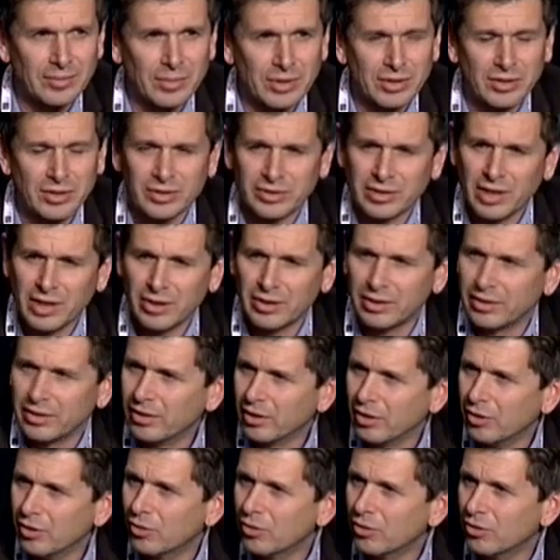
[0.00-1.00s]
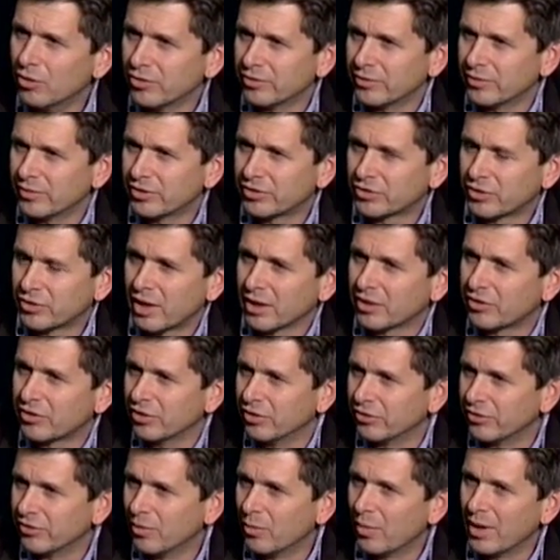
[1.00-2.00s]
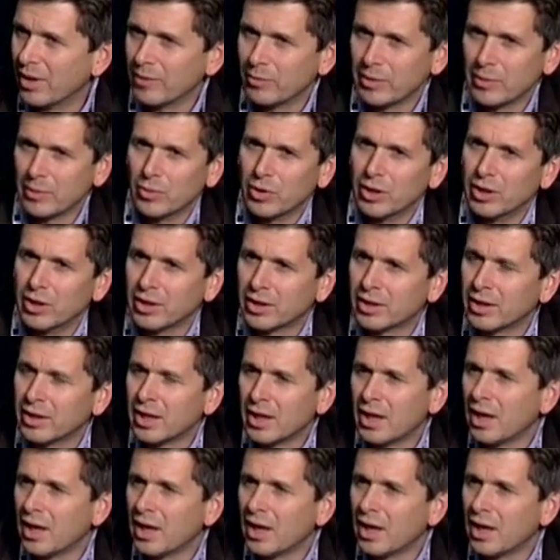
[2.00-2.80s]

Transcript: because currently the laws and the structures and the way we work